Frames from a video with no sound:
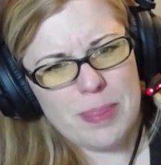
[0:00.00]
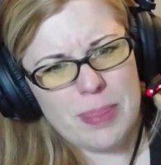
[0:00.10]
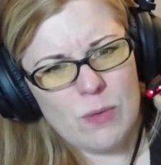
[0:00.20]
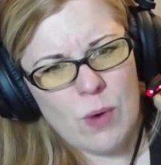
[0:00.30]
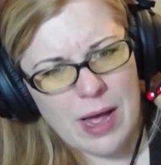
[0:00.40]

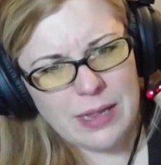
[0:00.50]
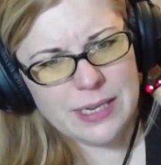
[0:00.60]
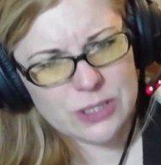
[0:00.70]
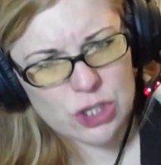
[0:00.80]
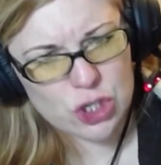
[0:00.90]

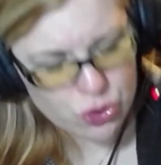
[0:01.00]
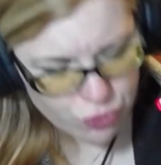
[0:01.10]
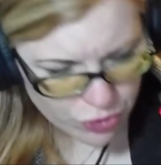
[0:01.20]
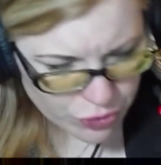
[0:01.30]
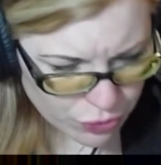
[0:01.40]
it's
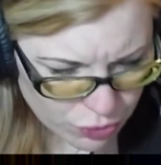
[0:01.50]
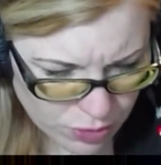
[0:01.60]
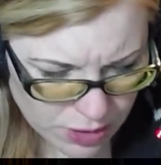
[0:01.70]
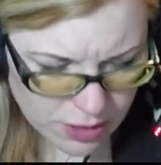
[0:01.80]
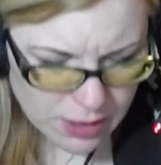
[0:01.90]

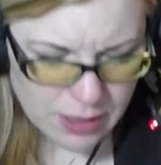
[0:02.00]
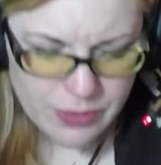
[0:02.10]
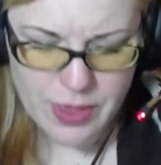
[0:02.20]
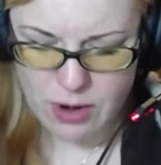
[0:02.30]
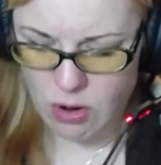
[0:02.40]
true
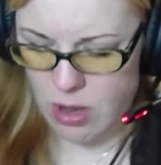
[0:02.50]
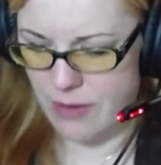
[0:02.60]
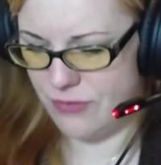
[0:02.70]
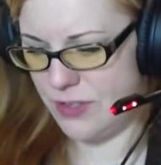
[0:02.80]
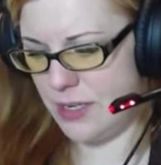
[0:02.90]
that
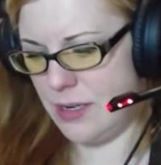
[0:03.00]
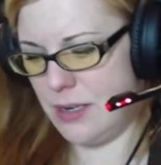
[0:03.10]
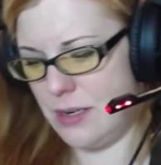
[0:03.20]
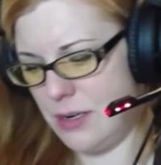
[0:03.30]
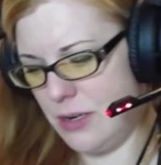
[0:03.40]

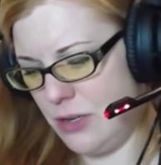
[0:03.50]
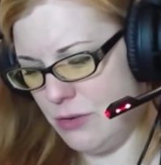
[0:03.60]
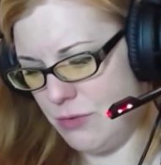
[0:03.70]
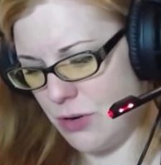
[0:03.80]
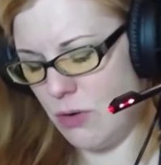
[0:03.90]
often
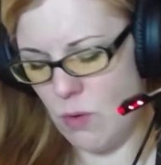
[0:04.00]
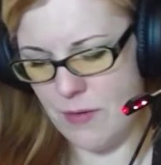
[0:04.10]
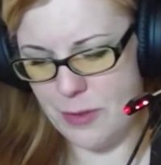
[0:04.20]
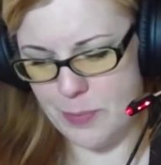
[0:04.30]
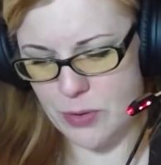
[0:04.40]
you don't
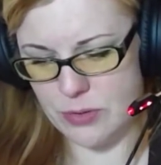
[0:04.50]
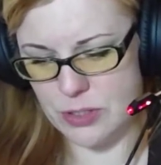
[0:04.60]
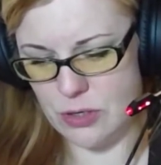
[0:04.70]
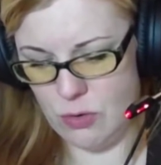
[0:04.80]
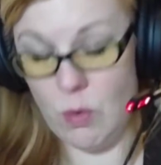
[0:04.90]
want the
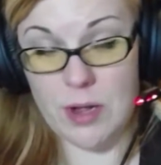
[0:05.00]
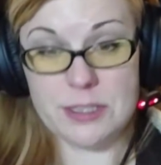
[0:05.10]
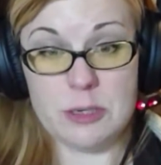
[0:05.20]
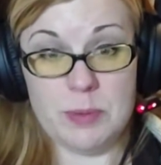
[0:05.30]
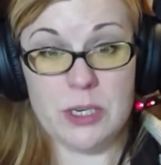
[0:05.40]
person who
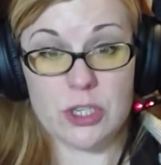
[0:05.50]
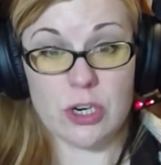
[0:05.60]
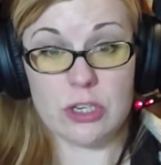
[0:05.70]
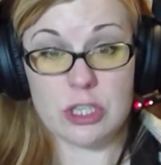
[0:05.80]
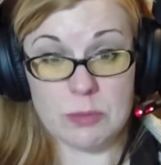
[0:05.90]
wants to be in
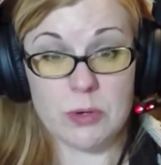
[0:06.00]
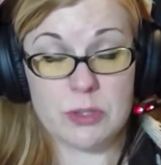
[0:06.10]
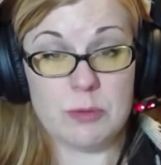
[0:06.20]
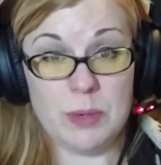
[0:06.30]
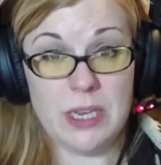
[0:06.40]
charge the
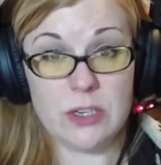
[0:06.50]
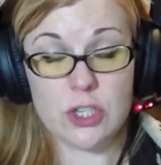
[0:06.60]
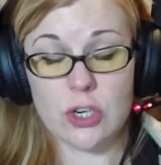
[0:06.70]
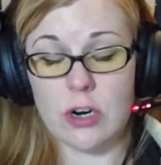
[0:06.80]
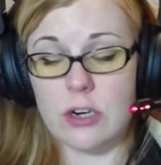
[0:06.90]
most to be in
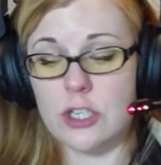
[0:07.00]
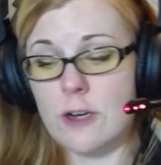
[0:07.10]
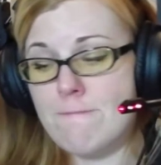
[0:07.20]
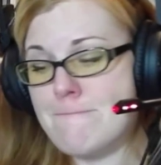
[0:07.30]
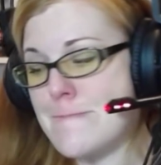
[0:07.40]
charge,
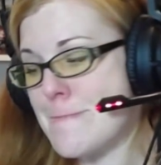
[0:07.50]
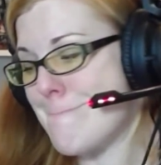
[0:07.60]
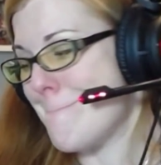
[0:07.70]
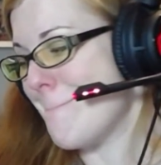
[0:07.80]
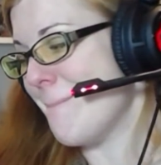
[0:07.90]

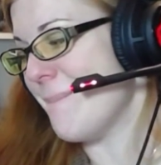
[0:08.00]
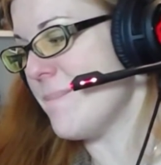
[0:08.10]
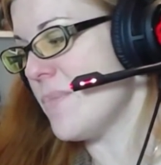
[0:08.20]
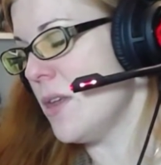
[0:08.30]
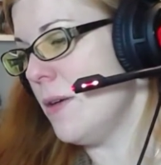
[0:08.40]

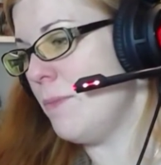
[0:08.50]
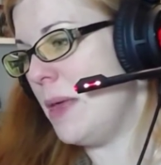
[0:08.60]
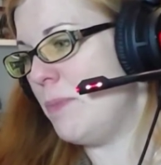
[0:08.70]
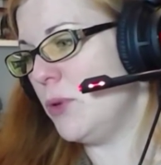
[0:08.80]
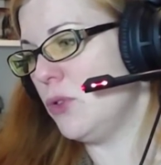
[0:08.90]

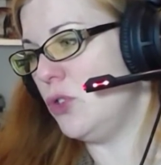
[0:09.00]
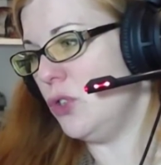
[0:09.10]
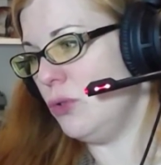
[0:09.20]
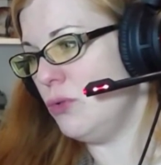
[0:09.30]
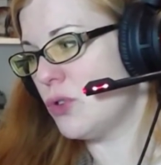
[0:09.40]
people
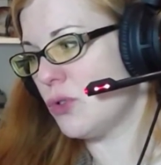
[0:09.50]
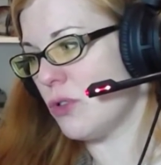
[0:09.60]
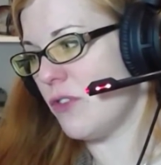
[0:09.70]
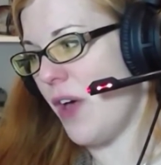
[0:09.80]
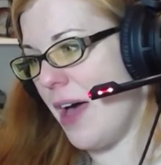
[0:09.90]
do
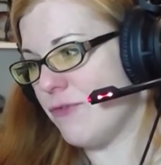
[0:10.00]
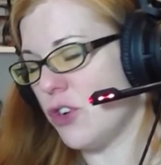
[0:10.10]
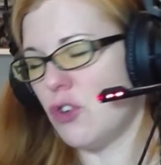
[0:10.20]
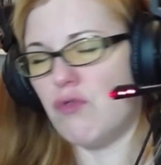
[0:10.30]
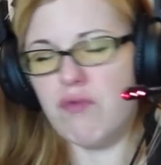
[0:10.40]
sort of have
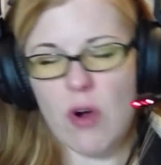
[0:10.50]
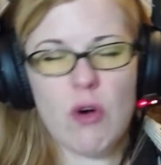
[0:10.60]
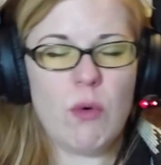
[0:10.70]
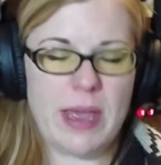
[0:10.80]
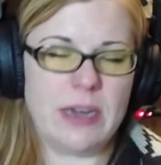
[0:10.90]
to
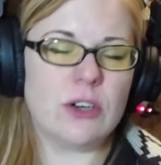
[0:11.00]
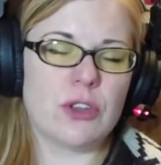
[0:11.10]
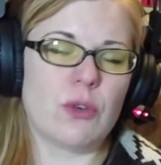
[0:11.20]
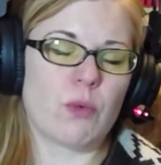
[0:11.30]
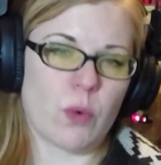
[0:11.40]
grow
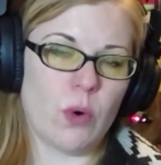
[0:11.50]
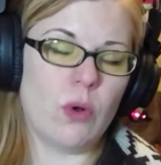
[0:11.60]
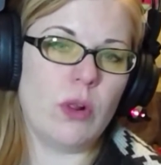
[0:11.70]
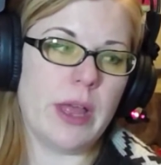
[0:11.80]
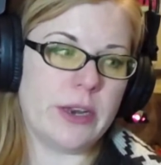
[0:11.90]
into the
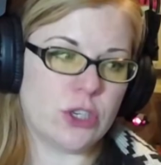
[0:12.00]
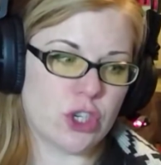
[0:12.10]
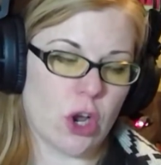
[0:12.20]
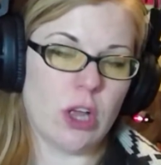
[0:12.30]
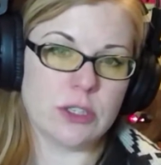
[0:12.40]
role, and
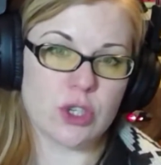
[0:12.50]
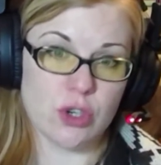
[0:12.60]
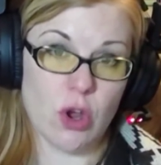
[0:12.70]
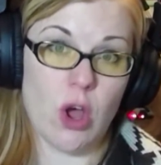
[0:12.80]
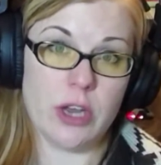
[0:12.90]
John's
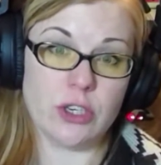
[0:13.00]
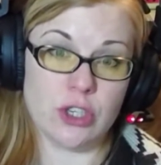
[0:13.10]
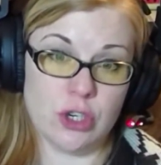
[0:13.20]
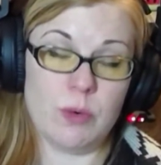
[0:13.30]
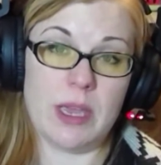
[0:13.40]

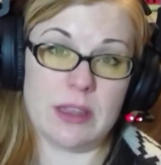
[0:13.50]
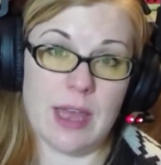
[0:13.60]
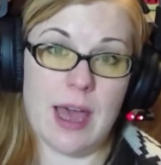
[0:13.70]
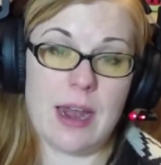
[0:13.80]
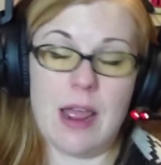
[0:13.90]
not doing
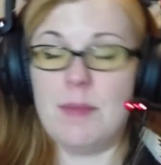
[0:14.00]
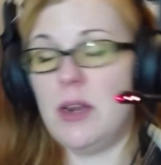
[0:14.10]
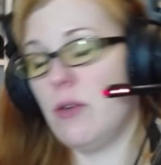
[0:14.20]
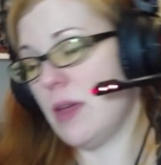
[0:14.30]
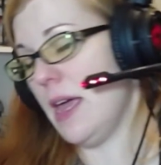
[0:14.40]
that. I
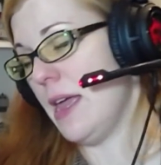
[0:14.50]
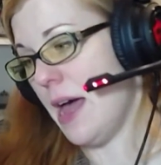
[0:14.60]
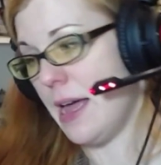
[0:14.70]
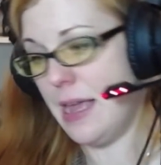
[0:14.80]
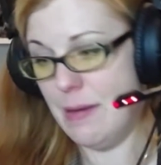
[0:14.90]
mean, okay,
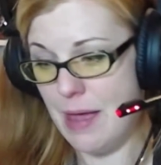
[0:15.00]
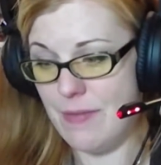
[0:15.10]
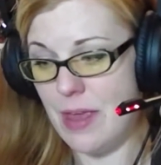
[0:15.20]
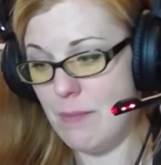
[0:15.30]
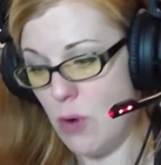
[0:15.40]
yeah, he
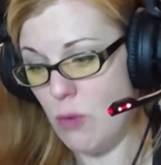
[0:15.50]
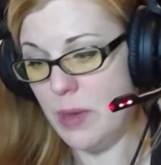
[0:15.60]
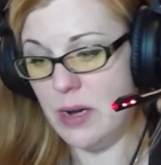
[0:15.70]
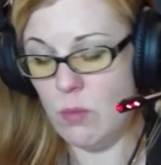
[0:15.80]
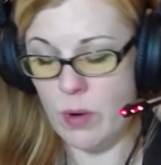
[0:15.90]
had that
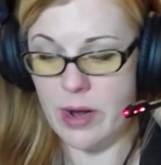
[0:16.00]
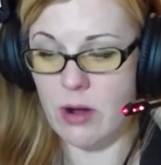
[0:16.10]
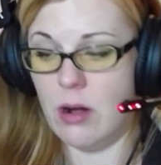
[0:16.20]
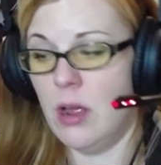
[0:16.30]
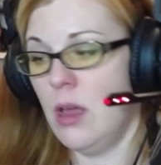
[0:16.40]
moment
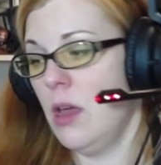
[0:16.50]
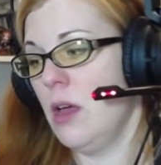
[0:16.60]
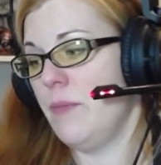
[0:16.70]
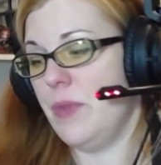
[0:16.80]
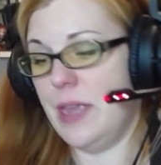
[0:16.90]
where
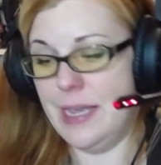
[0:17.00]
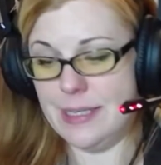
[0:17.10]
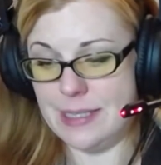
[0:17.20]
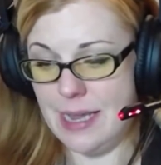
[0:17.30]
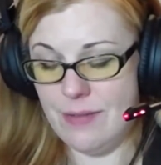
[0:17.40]
he
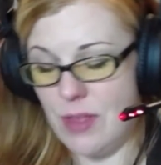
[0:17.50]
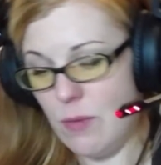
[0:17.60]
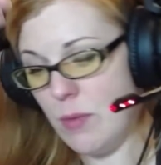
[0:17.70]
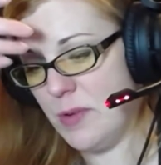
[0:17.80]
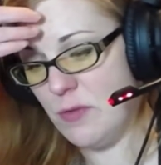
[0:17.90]
saved that
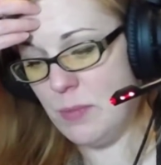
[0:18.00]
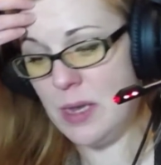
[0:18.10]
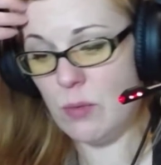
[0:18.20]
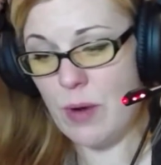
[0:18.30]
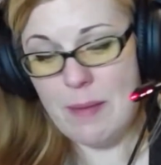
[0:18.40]
woman from
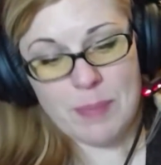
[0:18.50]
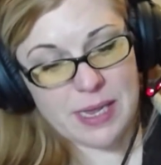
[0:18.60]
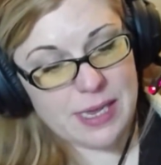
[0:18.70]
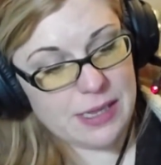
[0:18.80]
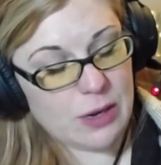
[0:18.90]
being raped by
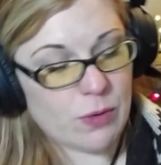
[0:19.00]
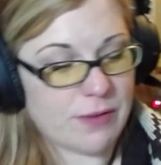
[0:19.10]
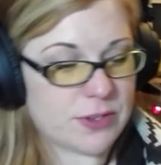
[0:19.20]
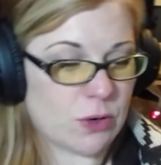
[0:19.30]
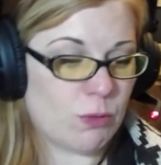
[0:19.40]
killing one
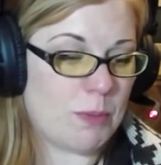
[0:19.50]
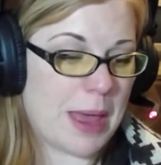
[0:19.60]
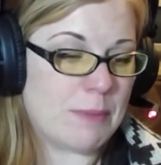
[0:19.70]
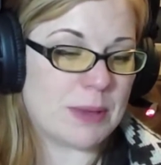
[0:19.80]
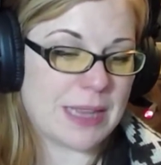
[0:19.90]
of his own
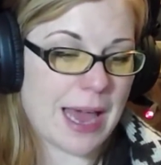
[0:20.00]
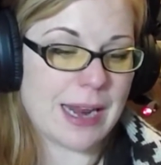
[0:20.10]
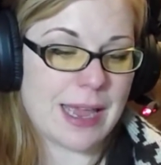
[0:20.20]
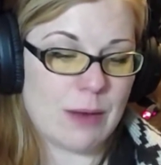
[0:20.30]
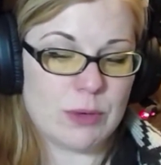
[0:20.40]
men, but that
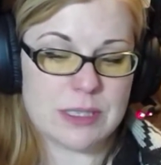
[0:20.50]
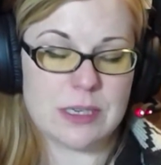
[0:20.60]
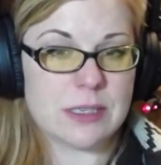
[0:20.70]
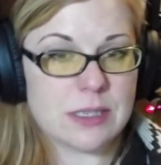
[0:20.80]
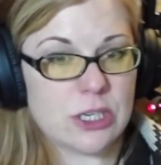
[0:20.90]
again was the
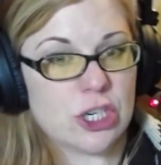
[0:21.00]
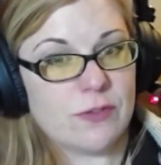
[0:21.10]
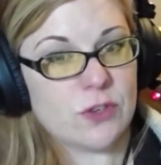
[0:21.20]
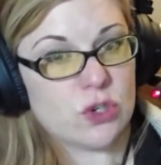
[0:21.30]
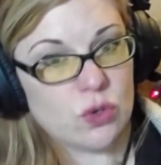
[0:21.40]
decision
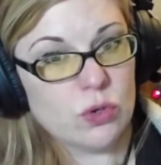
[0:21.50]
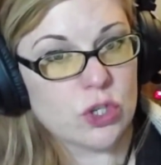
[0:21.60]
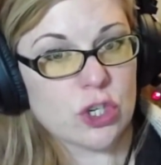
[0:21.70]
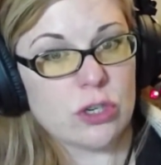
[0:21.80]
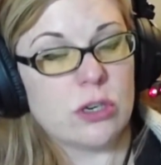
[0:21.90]
of a
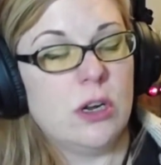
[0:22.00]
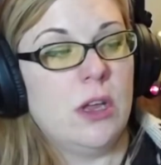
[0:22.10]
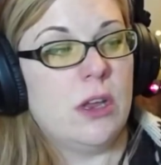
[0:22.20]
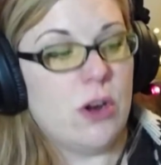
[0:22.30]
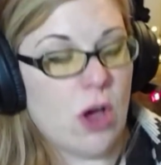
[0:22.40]
soldier,
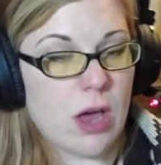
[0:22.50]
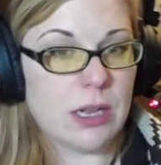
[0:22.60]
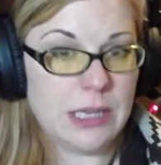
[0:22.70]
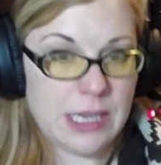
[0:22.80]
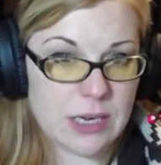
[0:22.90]
not
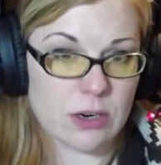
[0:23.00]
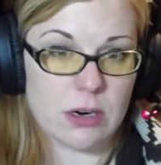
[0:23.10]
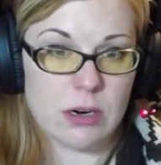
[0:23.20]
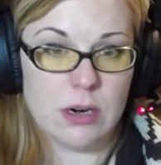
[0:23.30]
a leader.